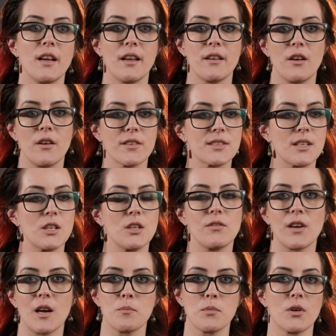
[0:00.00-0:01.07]
and all of a sudden you've
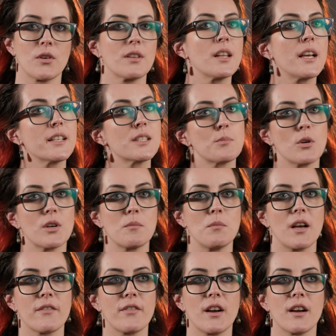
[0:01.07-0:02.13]
got broken lights, broken
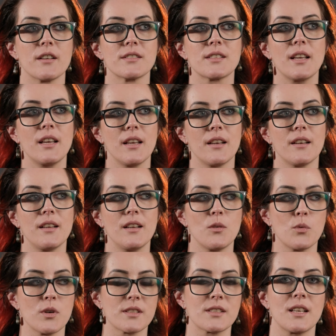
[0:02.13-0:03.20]
modifiers, and in a
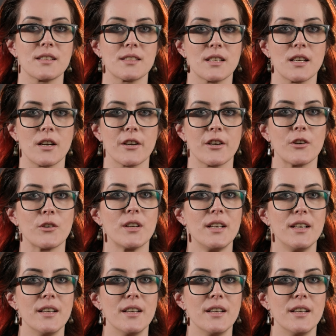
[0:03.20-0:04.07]
worst case scenario,